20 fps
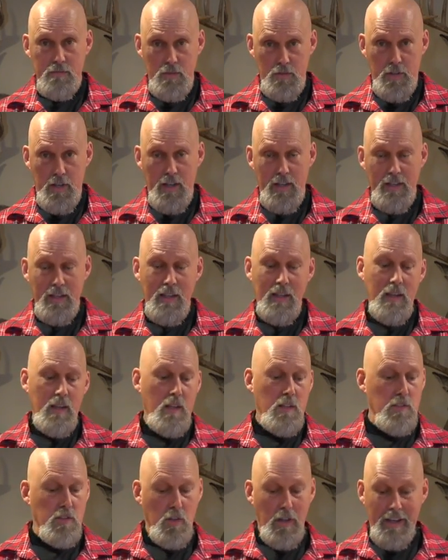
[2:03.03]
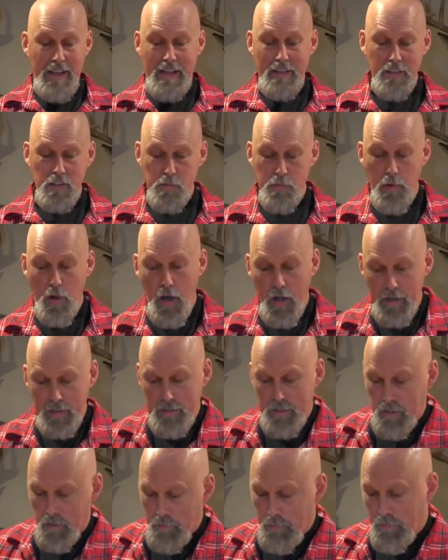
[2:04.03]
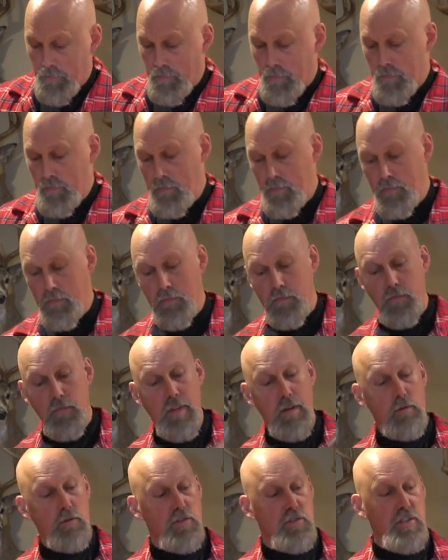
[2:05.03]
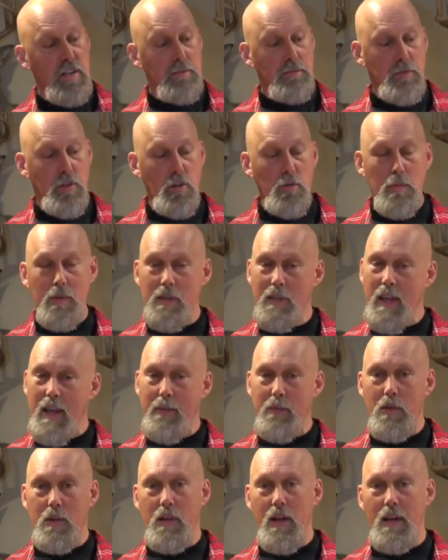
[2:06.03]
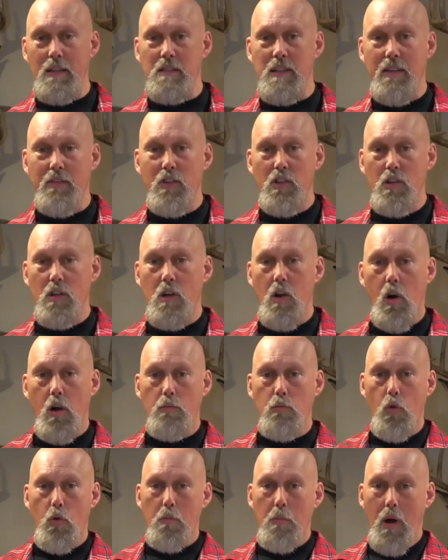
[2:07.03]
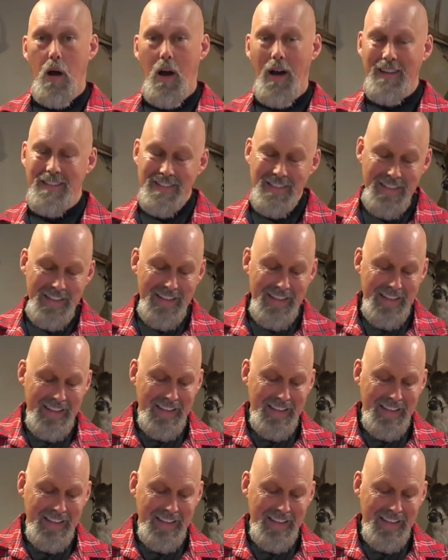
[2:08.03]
Okay, so I got this product that was shipped to me. It came in a nice heavy-duty cardboard box.